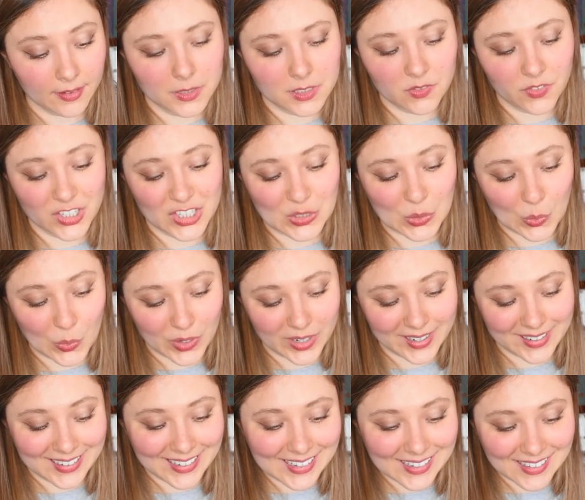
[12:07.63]
It's
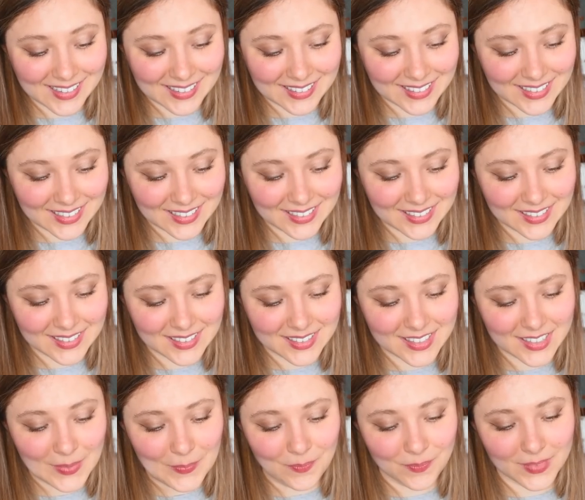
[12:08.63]
Victorian England.